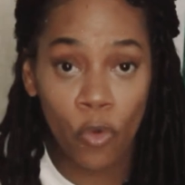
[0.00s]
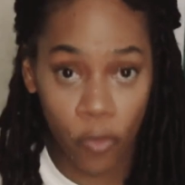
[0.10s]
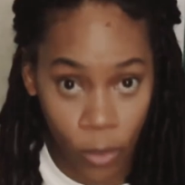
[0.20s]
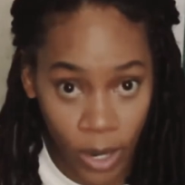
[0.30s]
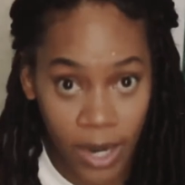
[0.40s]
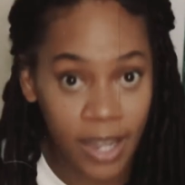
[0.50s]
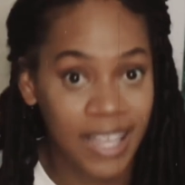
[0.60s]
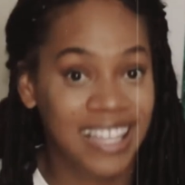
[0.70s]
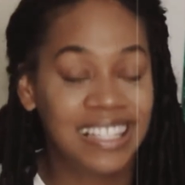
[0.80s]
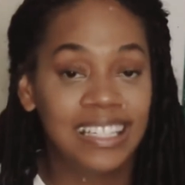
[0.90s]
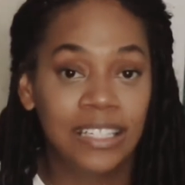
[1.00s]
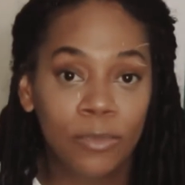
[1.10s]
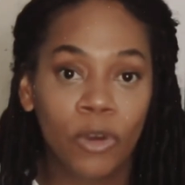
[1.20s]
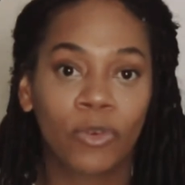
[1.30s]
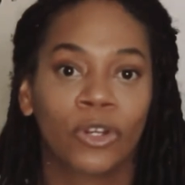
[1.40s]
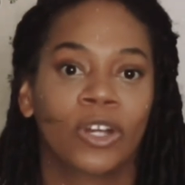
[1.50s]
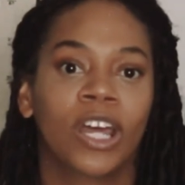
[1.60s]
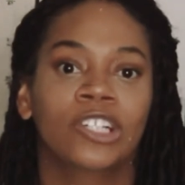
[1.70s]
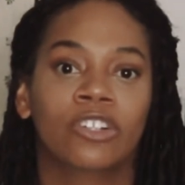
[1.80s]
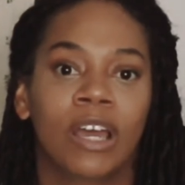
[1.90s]
for it. It's a demo reel. You're
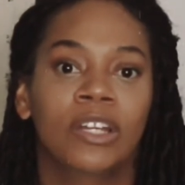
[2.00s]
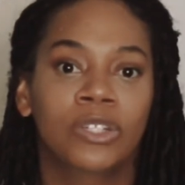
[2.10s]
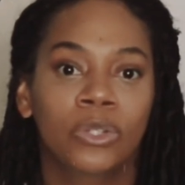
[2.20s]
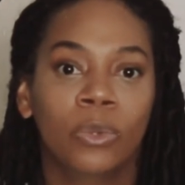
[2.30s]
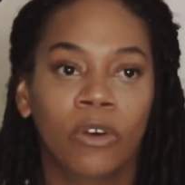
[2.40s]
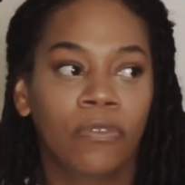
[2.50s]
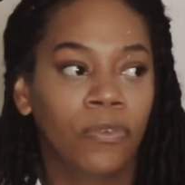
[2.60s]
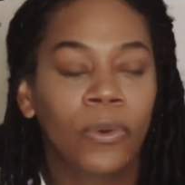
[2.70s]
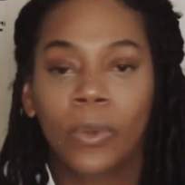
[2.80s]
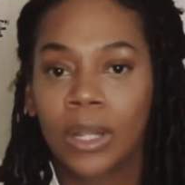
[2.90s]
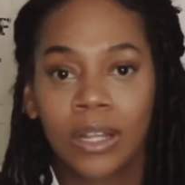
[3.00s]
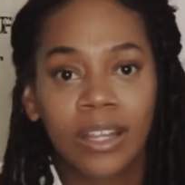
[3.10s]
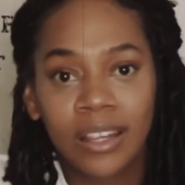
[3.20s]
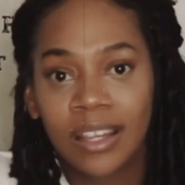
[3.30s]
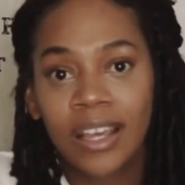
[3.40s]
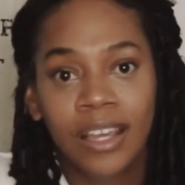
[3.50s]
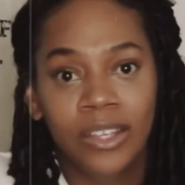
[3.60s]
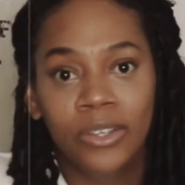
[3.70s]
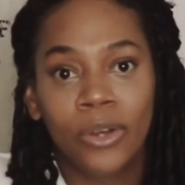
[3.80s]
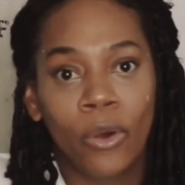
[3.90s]
not trying to do a full length,
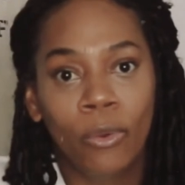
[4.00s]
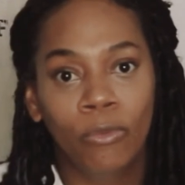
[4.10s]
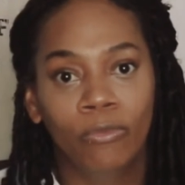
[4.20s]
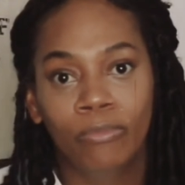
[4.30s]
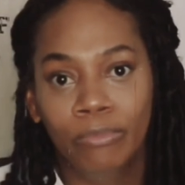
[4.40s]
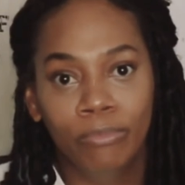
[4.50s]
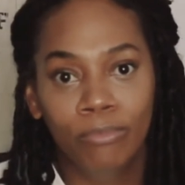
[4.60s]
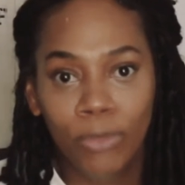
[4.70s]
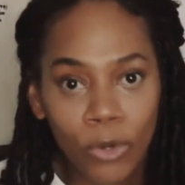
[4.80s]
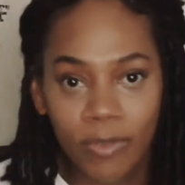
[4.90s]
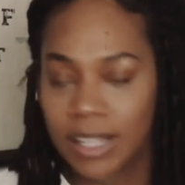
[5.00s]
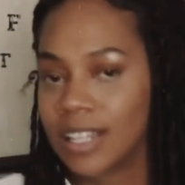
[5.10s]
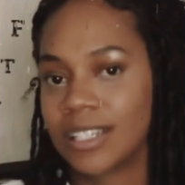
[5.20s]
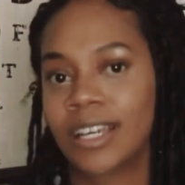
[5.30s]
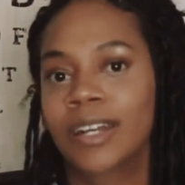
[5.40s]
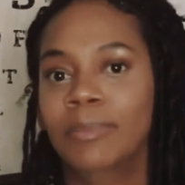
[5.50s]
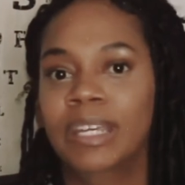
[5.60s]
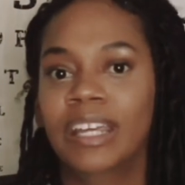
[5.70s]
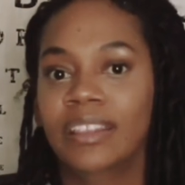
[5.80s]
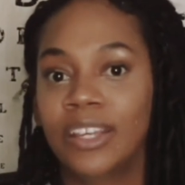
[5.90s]
movie that's going to
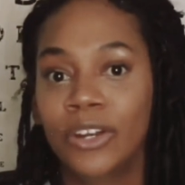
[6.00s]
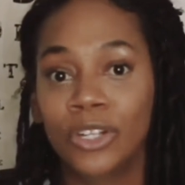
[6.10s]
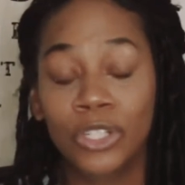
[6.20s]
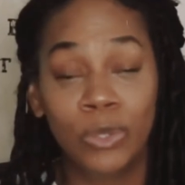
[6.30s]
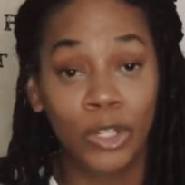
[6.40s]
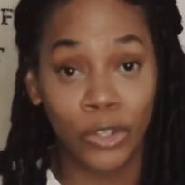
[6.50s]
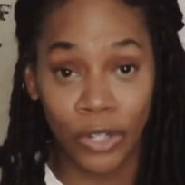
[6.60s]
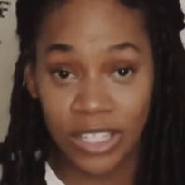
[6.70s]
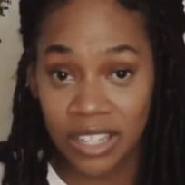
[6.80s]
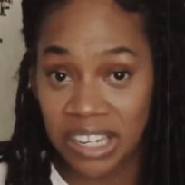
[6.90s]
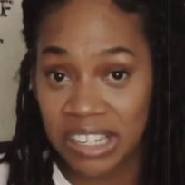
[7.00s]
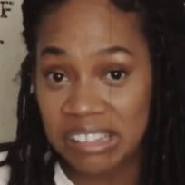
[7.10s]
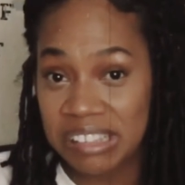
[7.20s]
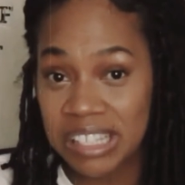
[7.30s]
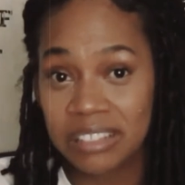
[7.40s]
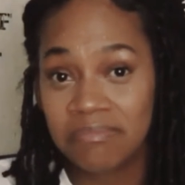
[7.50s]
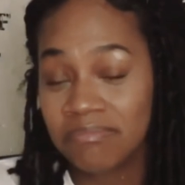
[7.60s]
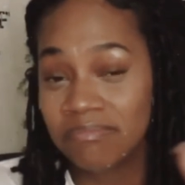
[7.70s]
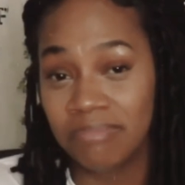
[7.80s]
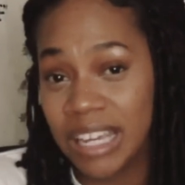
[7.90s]
be in theaters. You need 30 seconds,
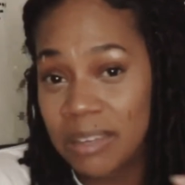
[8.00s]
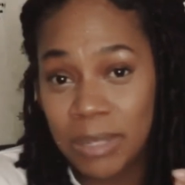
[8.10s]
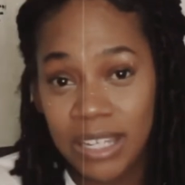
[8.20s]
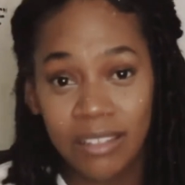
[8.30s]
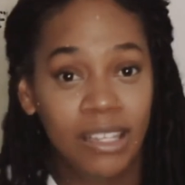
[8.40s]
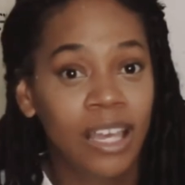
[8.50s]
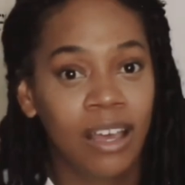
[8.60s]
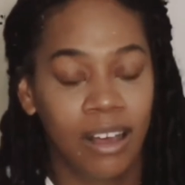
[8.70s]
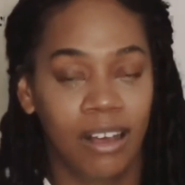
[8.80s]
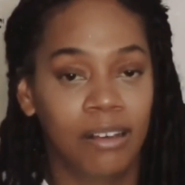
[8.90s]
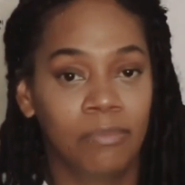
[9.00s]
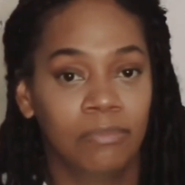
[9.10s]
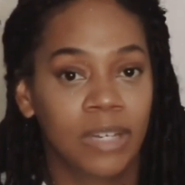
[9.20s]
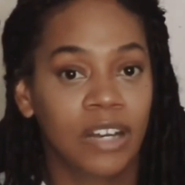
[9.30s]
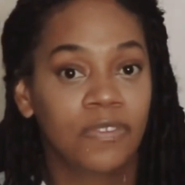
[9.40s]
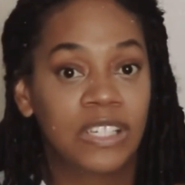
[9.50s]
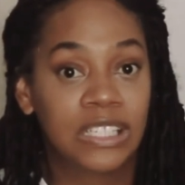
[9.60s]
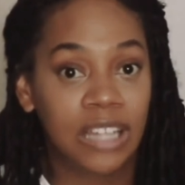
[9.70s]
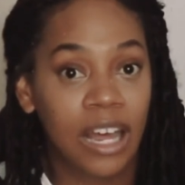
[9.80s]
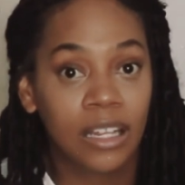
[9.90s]
maybe, of
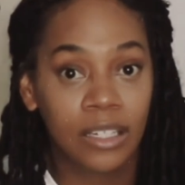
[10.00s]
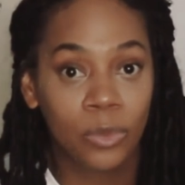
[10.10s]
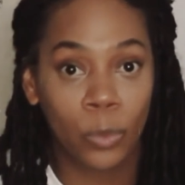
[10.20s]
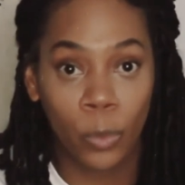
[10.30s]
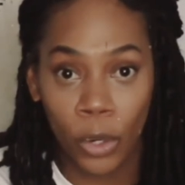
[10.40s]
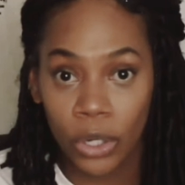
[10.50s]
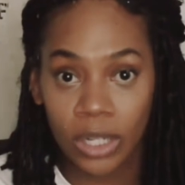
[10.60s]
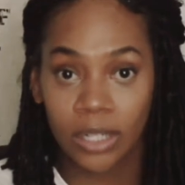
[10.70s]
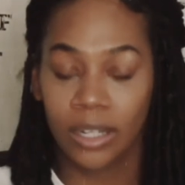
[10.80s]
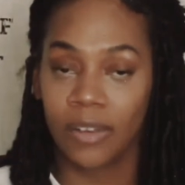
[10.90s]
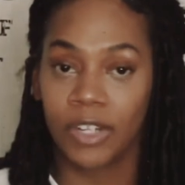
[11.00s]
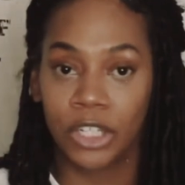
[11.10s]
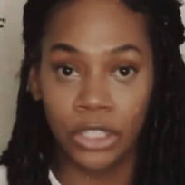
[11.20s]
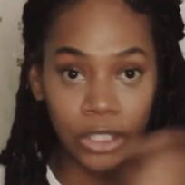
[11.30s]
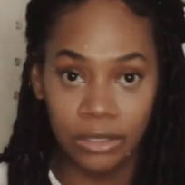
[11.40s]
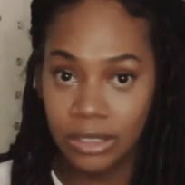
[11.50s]
solid work of a good,